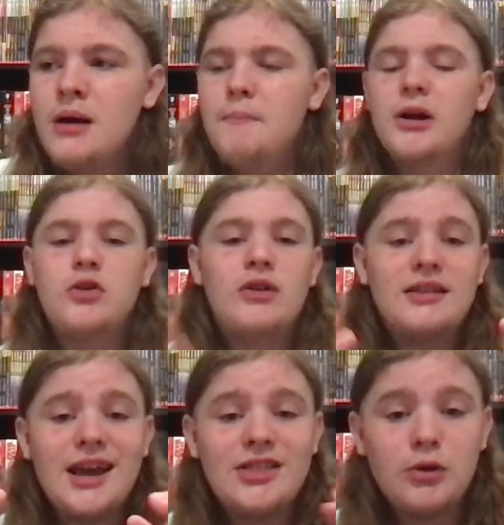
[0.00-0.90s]
But you can
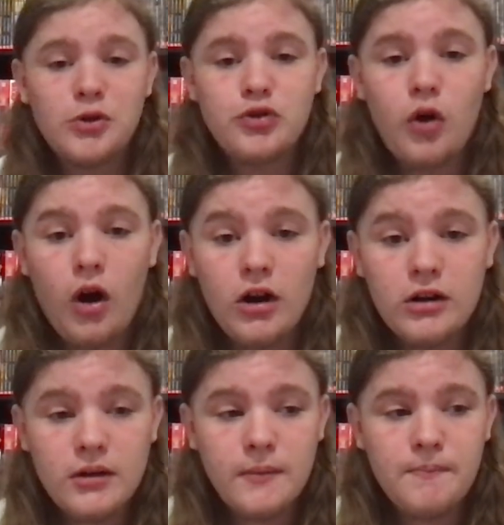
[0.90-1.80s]
take the original
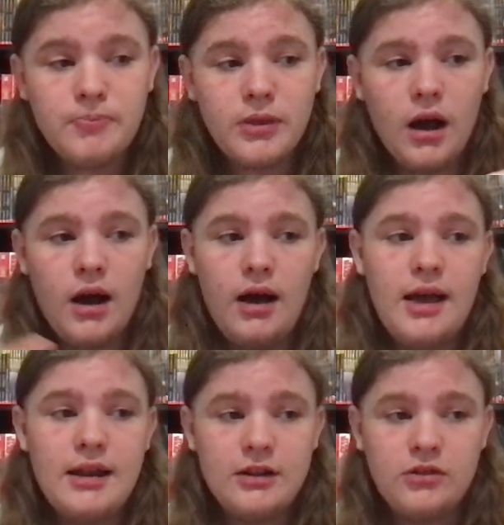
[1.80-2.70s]
arc
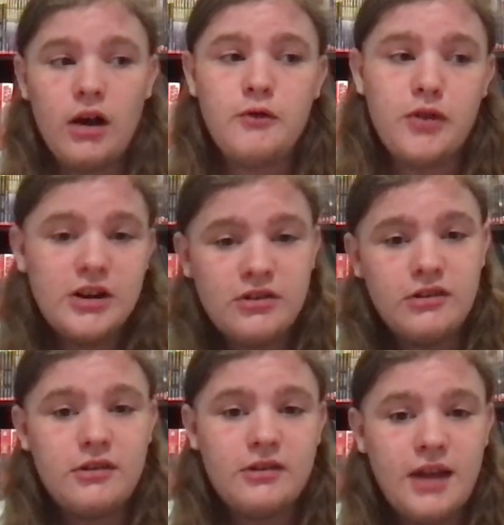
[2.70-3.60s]
in its unfinished
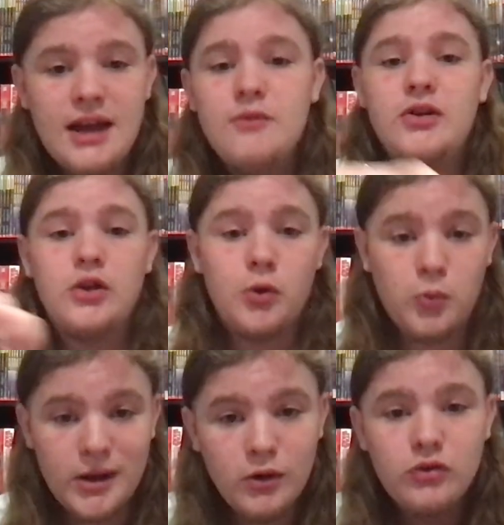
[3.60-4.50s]
state via the
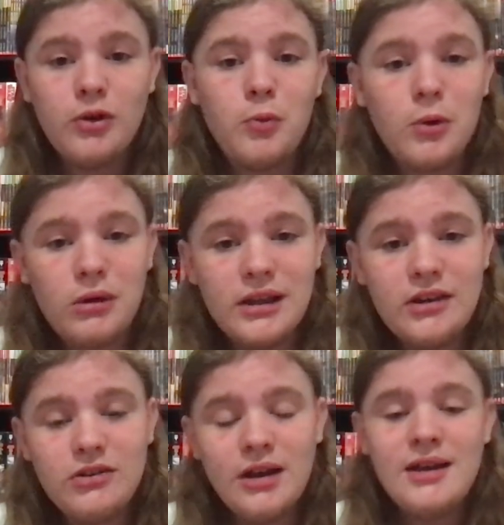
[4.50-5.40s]
reels that were
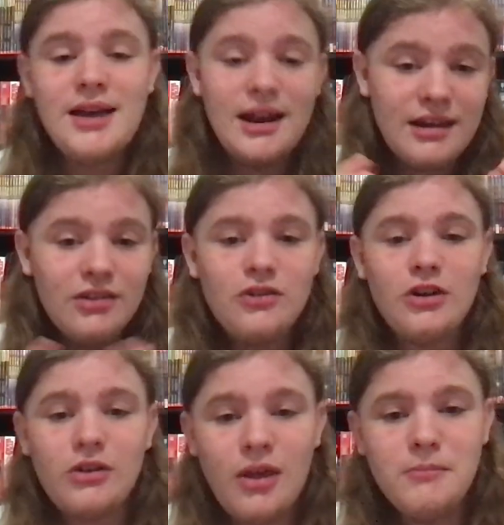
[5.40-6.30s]
released and
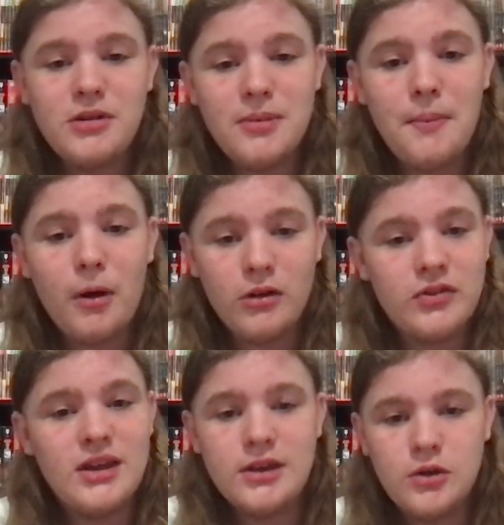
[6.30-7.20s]
consider them to be a part of
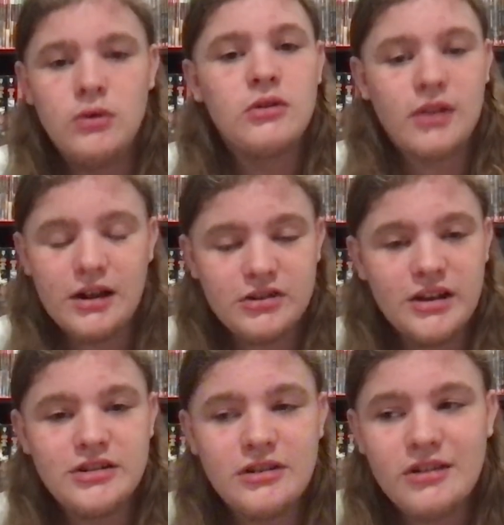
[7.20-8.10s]
the
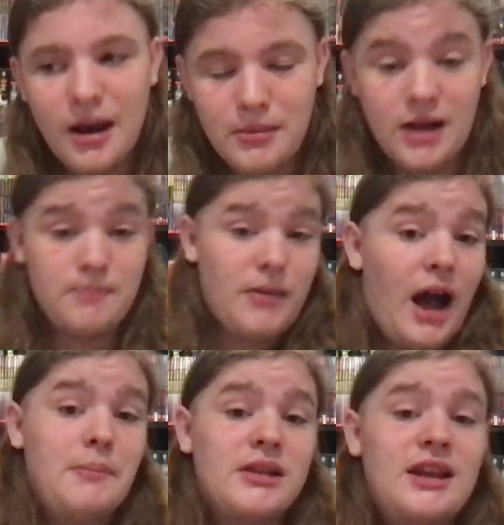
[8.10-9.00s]
EU/Legends timeline.
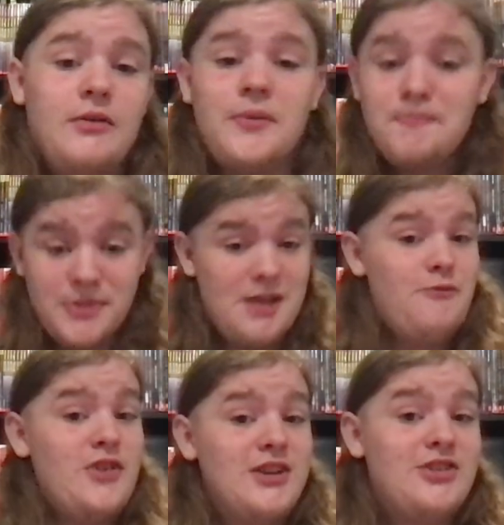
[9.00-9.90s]
I believe it
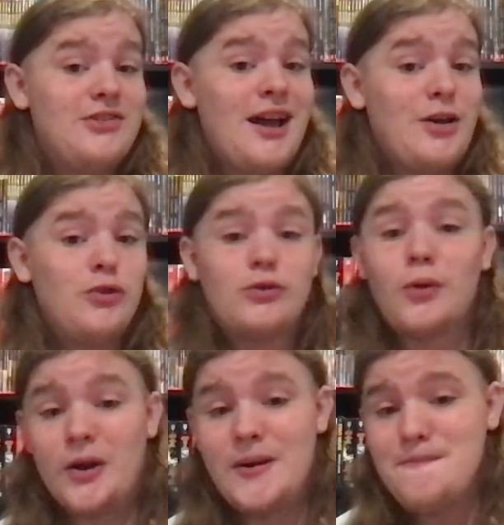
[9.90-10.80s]
finishes Echo's
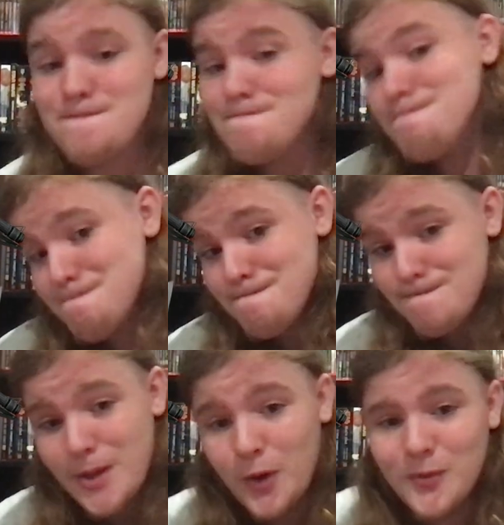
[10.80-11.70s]
story,
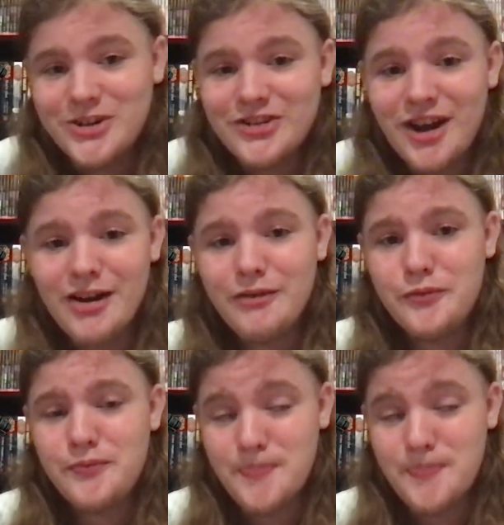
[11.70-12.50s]
which is kind of